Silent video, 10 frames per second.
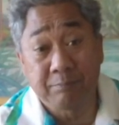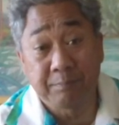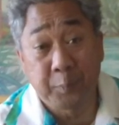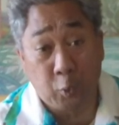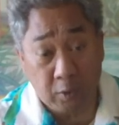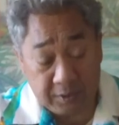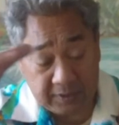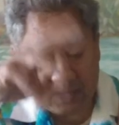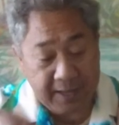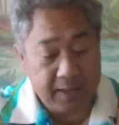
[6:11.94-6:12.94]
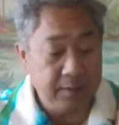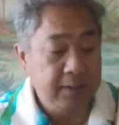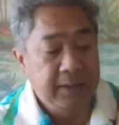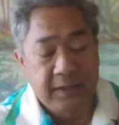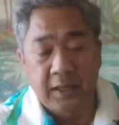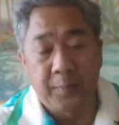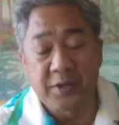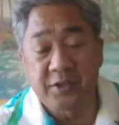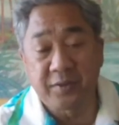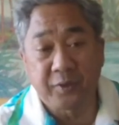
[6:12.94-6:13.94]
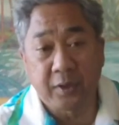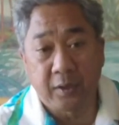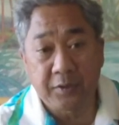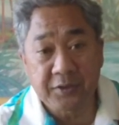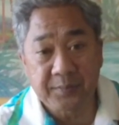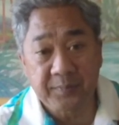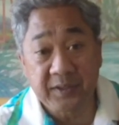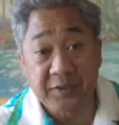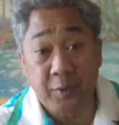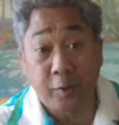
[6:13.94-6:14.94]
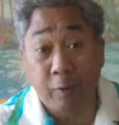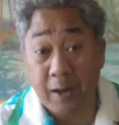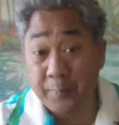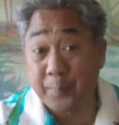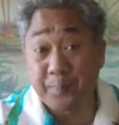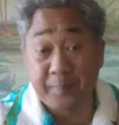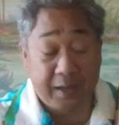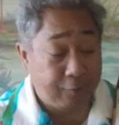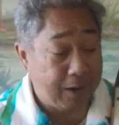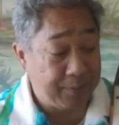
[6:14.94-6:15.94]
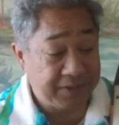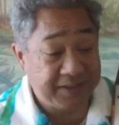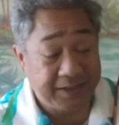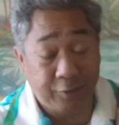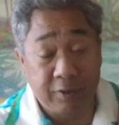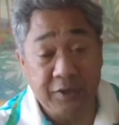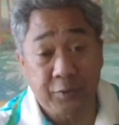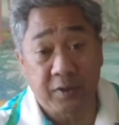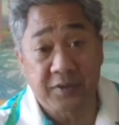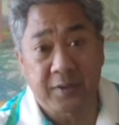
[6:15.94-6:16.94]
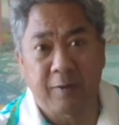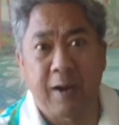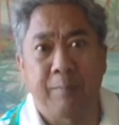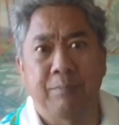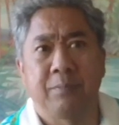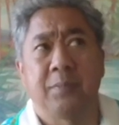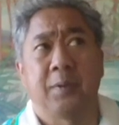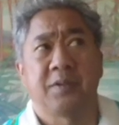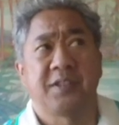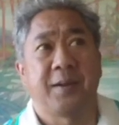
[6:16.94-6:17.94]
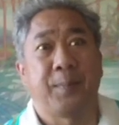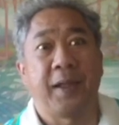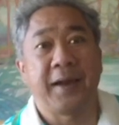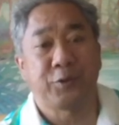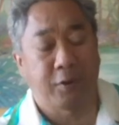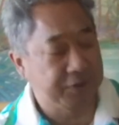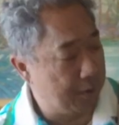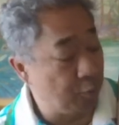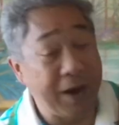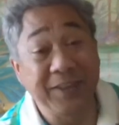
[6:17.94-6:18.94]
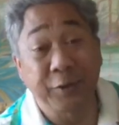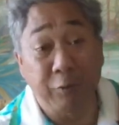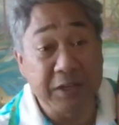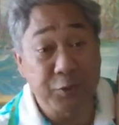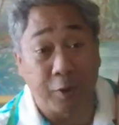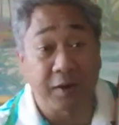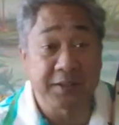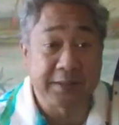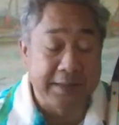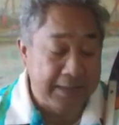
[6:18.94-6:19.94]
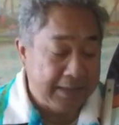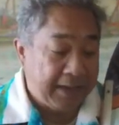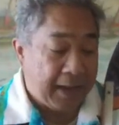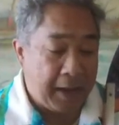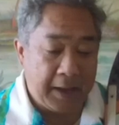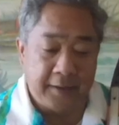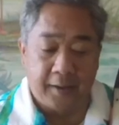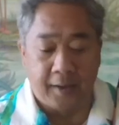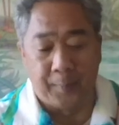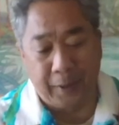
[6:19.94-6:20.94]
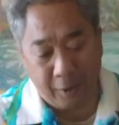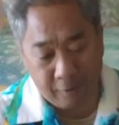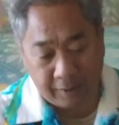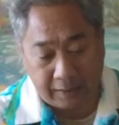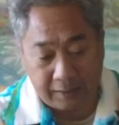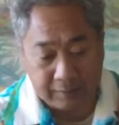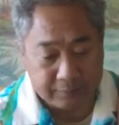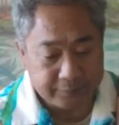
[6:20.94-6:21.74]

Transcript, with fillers: board that they had. Had a bunch of different colors, and so I grabbed a, I grabbed a set of green trucks and I grabbed a set of black trucks. So I'm riding the green trucks, and uh, apparently,